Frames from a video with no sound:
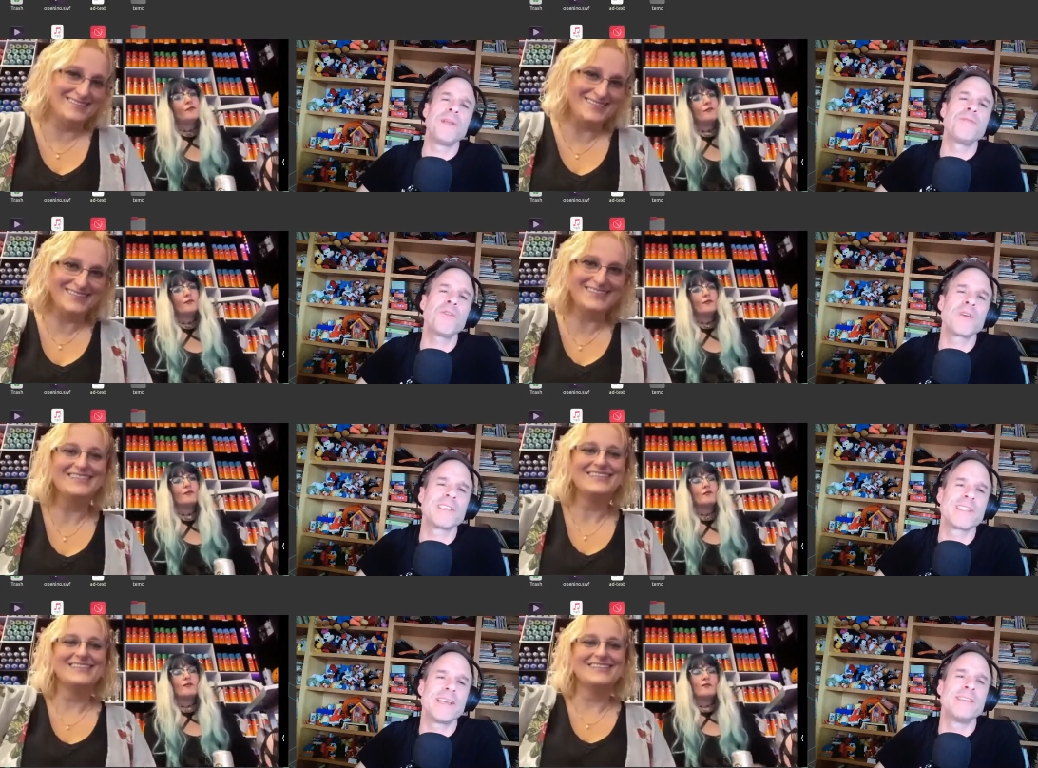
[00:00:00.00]
Speaker 1: mean,
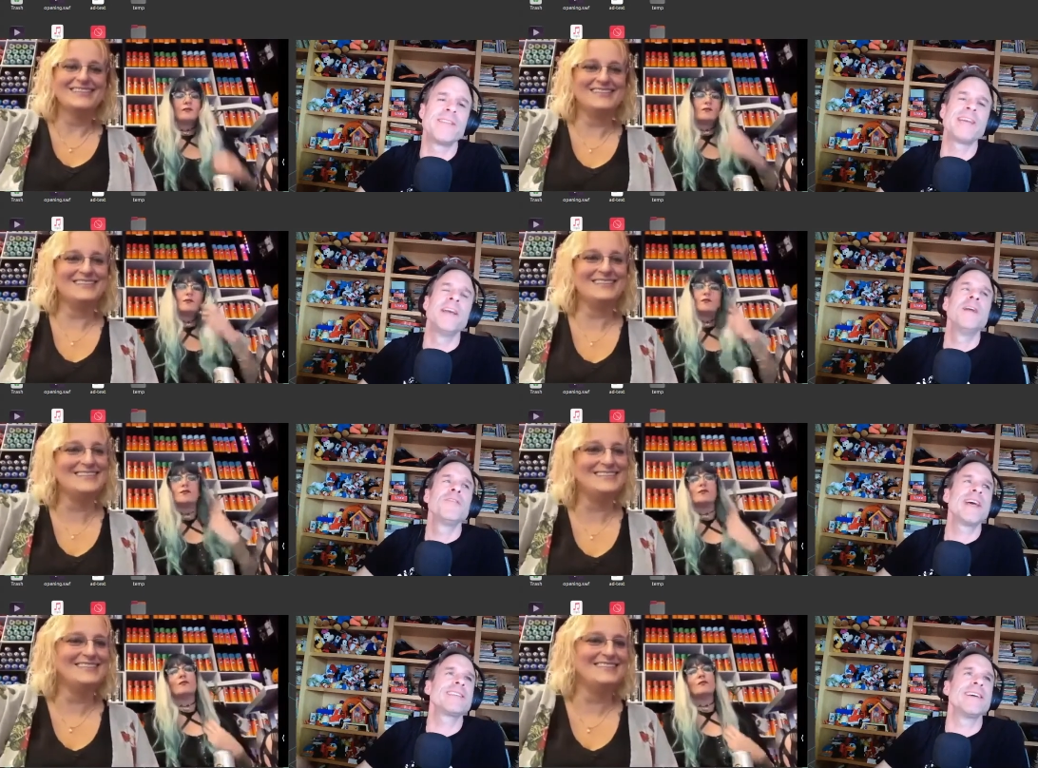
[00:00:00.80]
Florida's like that,
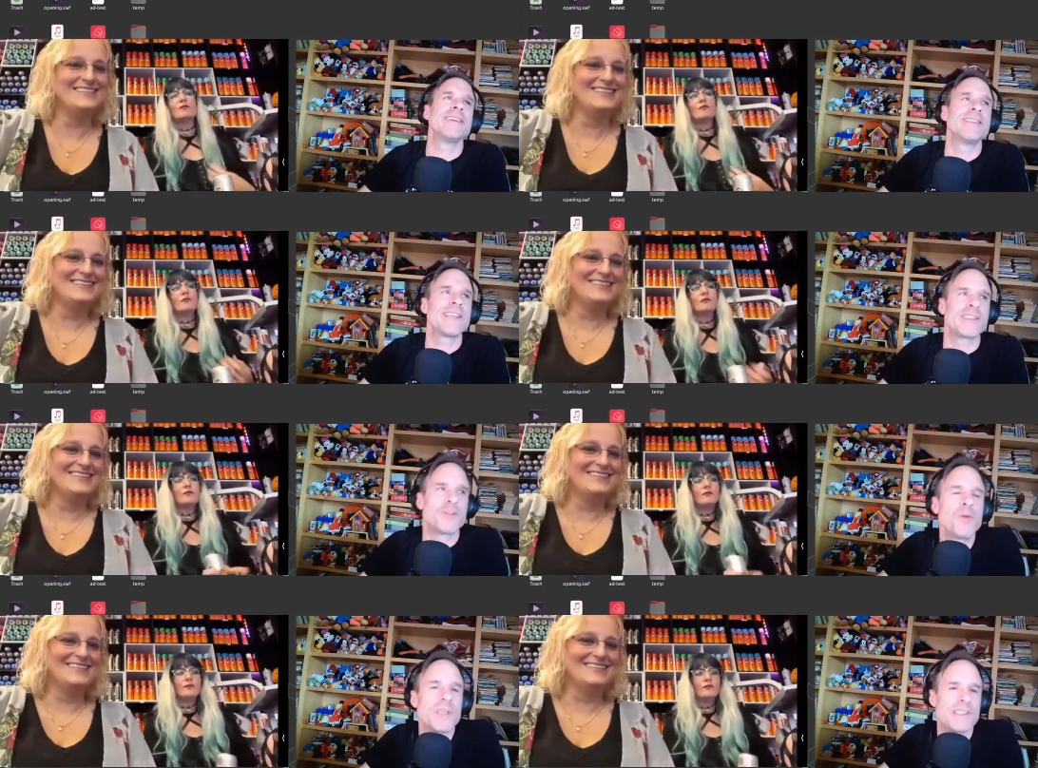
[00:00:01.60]
that's a that's a
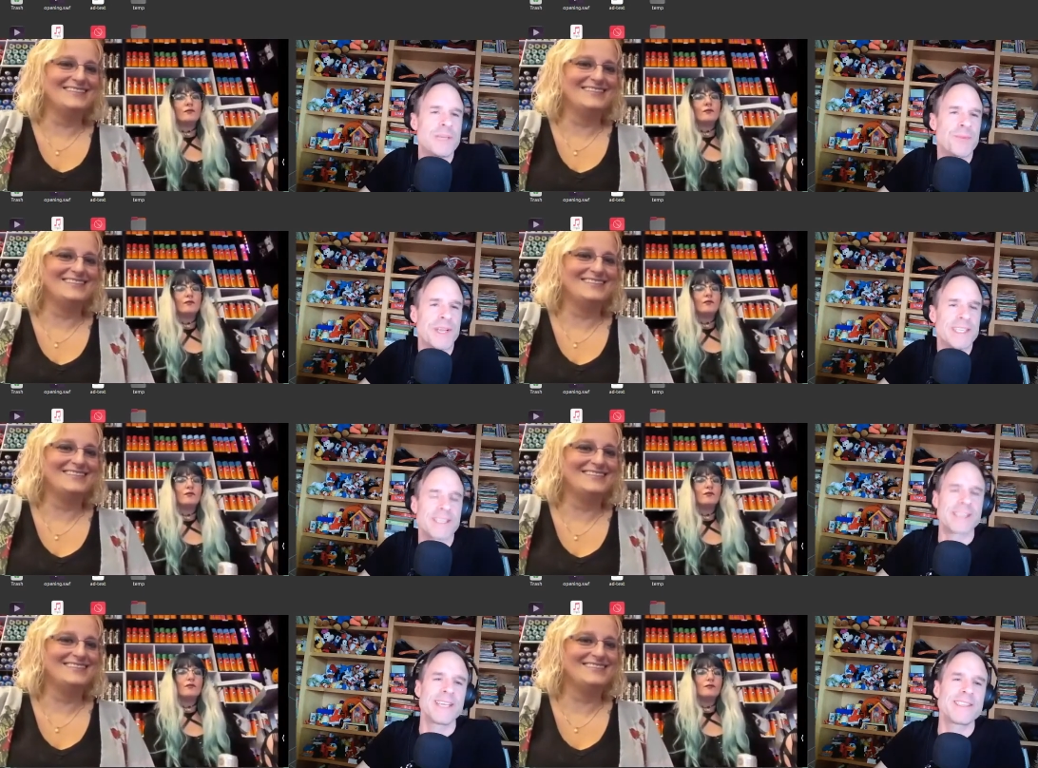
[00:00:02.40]
touristy place.
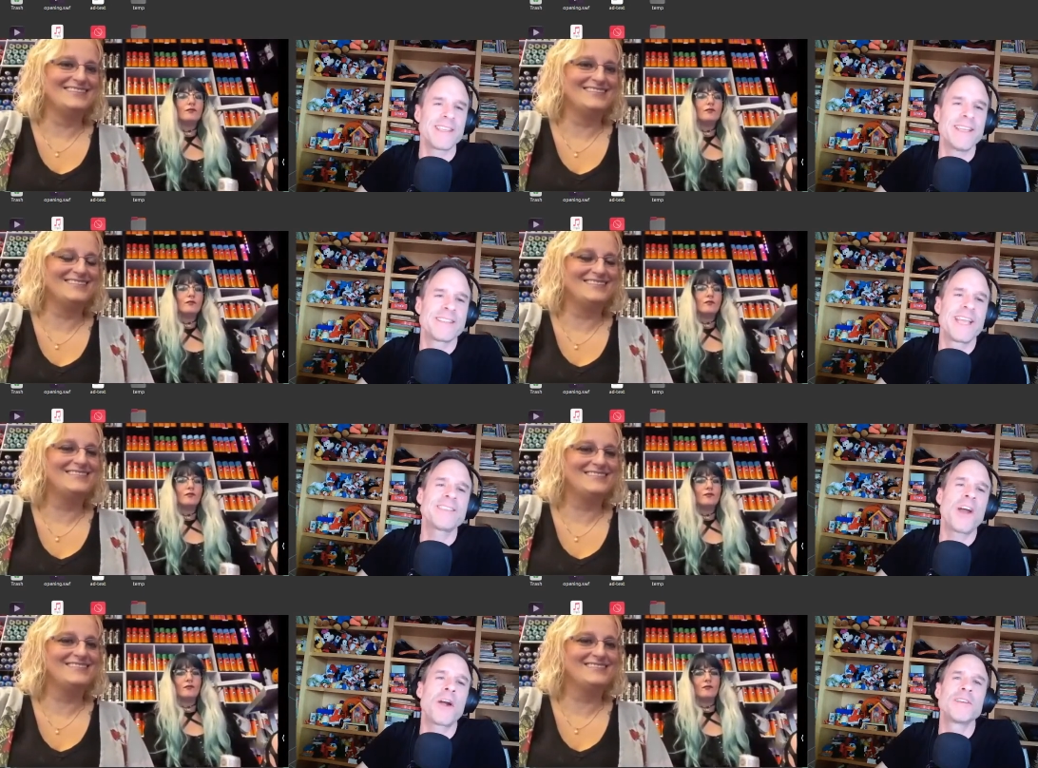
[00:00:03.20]
Like that's uh, that's
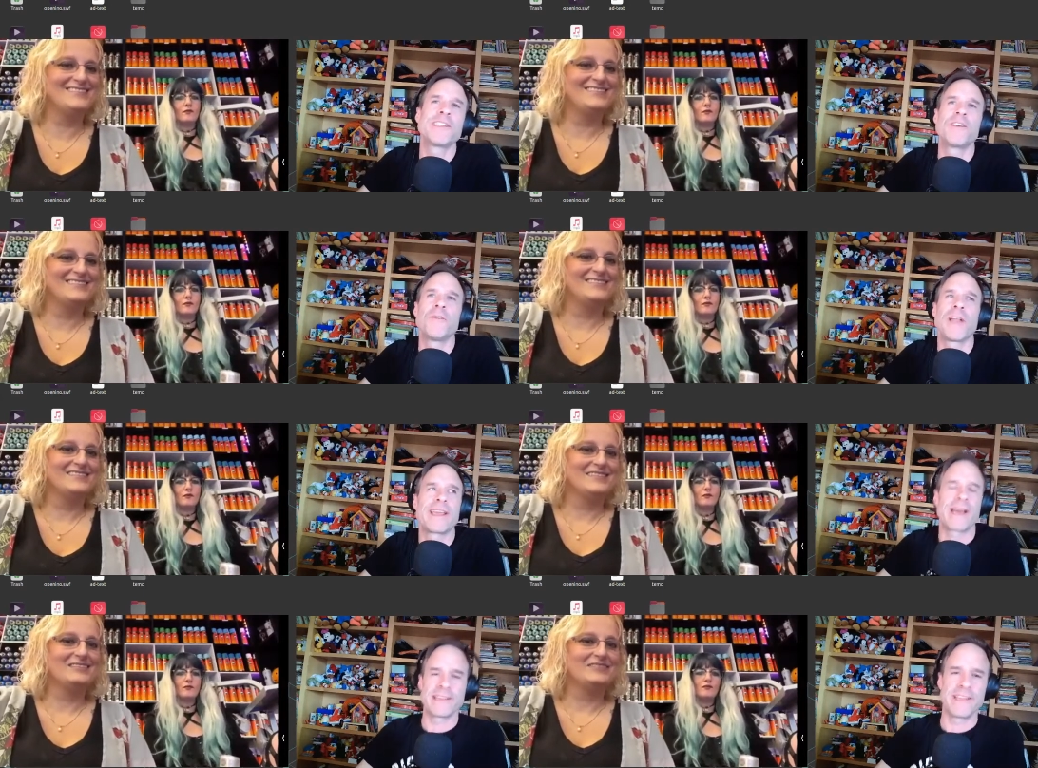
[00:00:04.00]
hard to go
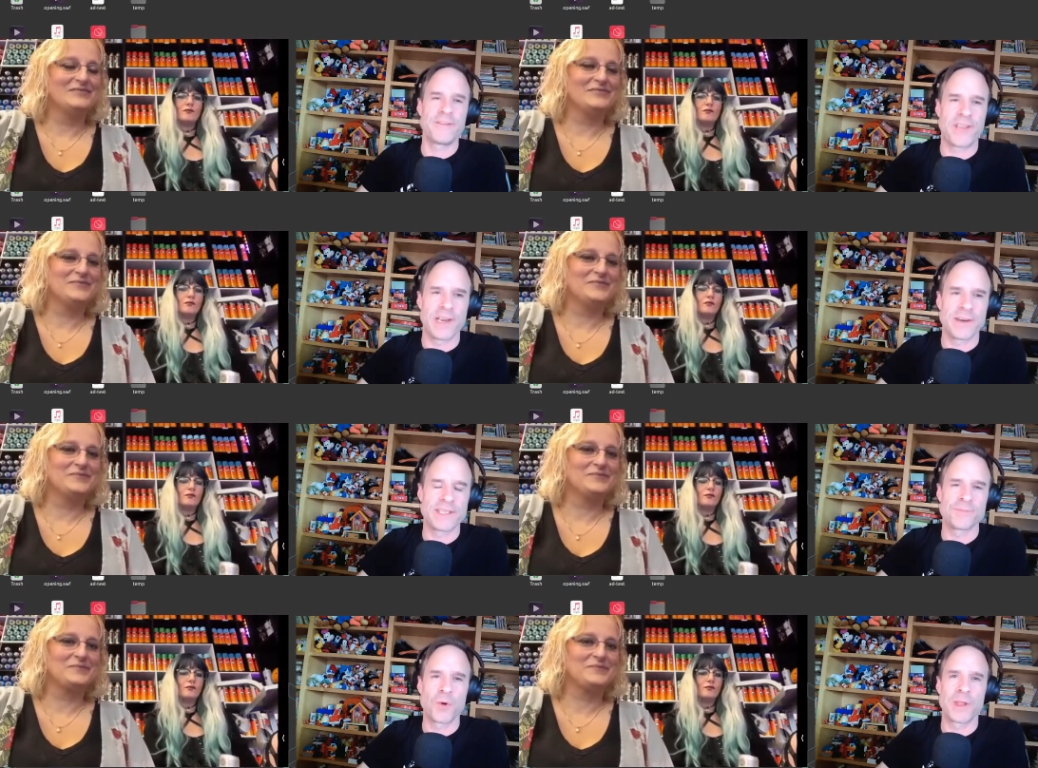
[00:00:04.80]
like I live here.
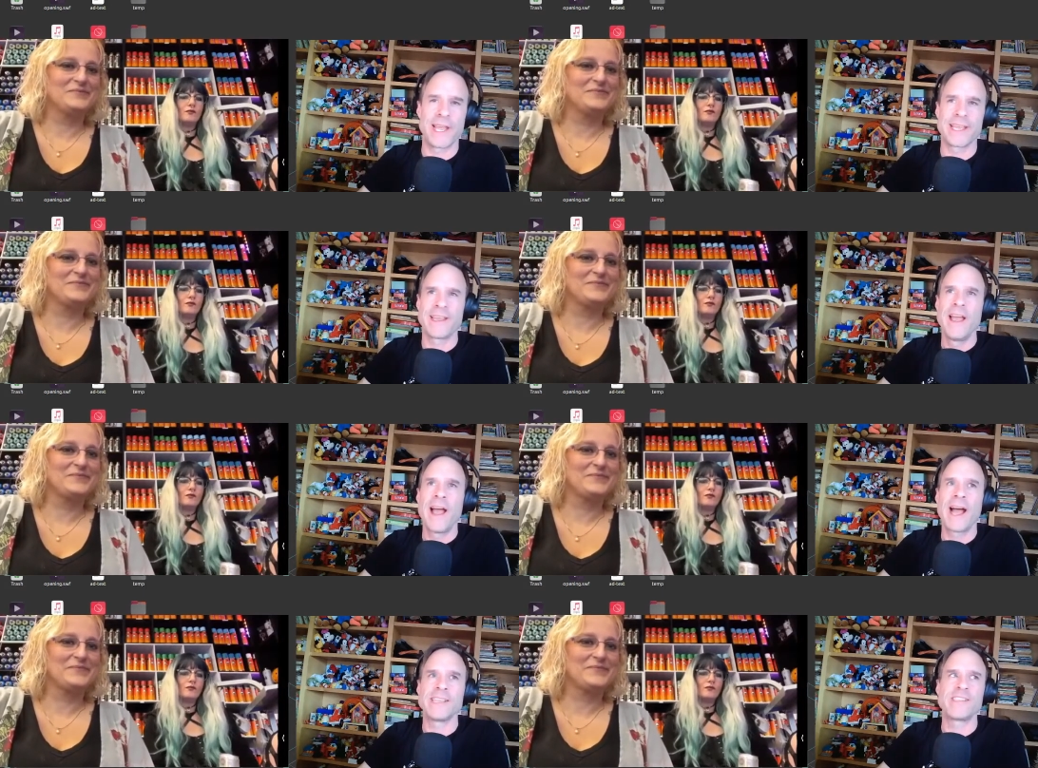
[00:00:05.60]
It's more like
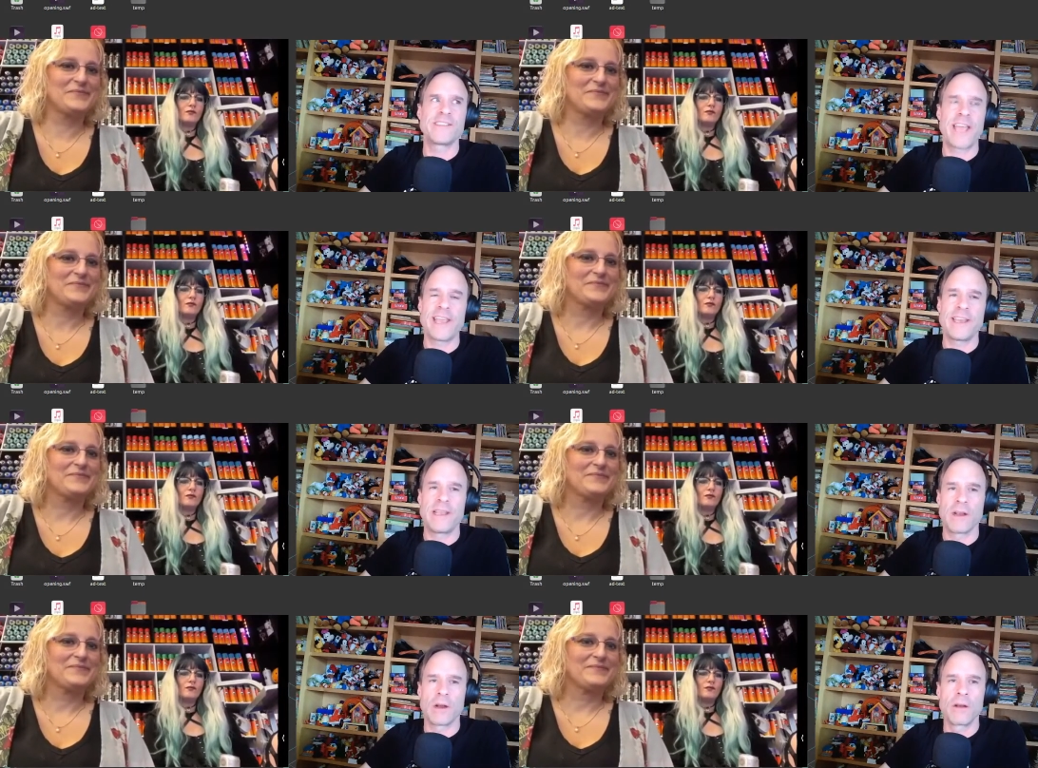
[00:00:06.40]
I stayed
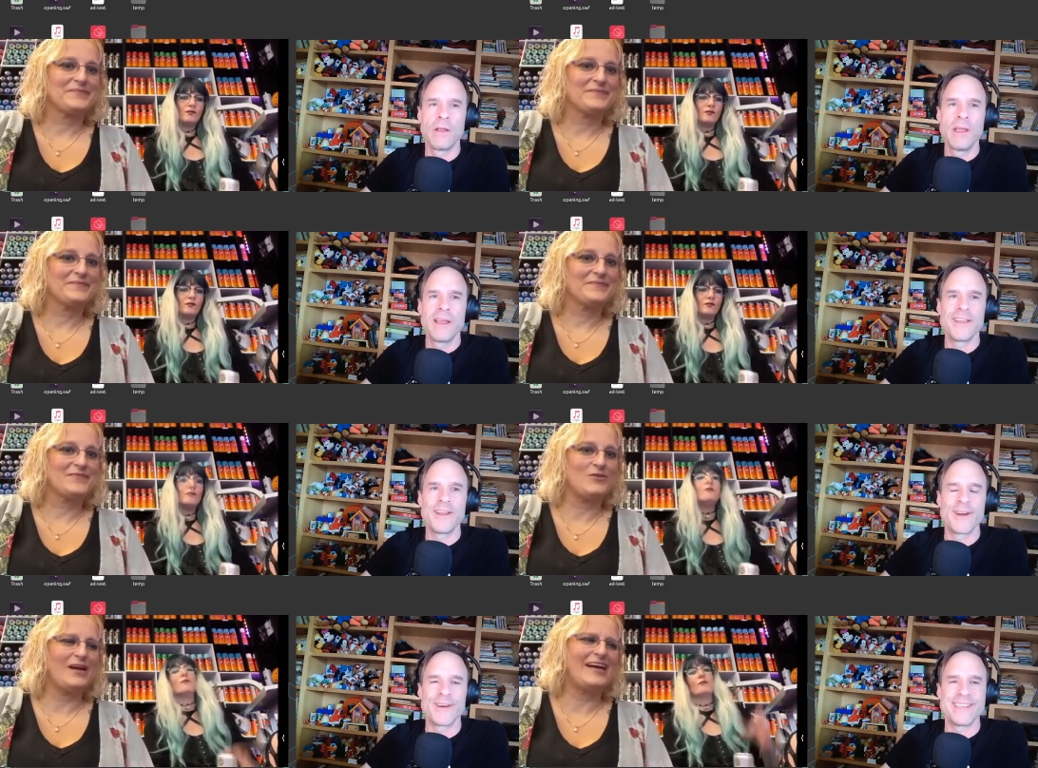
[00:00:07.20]
here. You
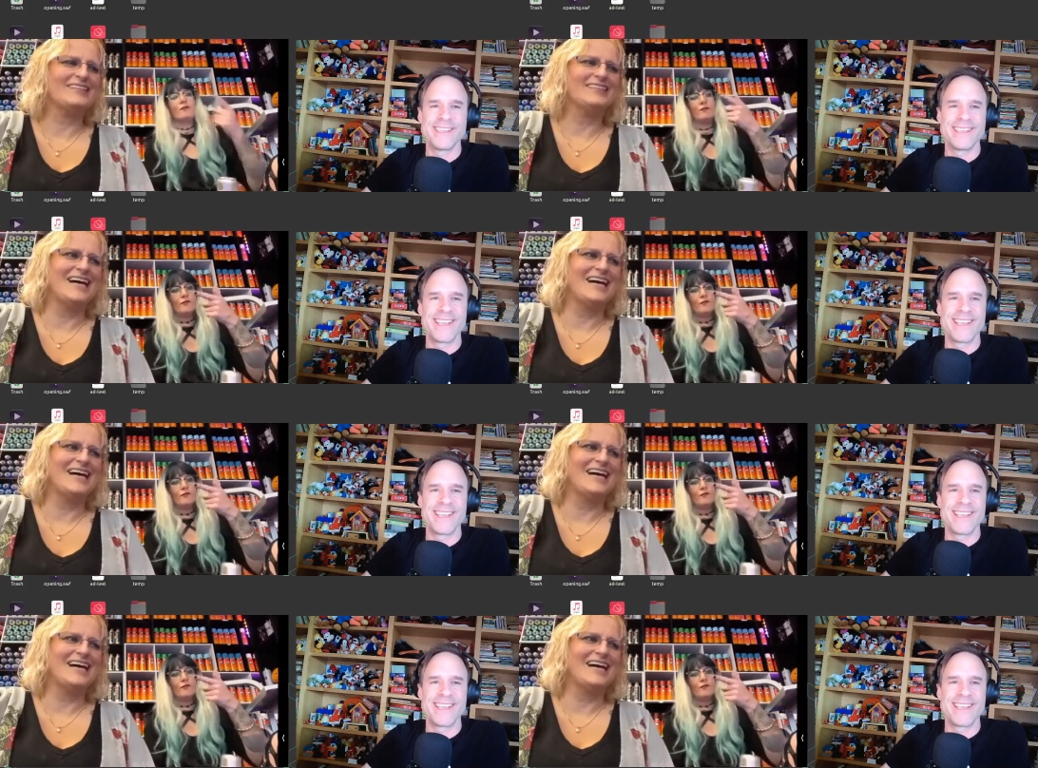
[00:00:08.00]
know, or I had a